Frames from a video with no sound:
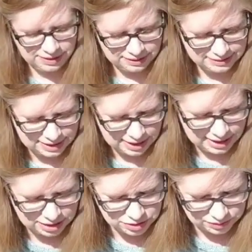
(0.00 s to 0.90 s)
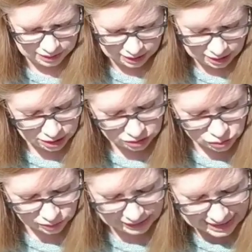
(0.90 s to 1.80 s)
things that I actually
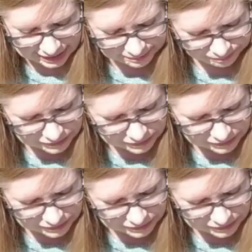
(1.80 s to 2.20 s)
truly like.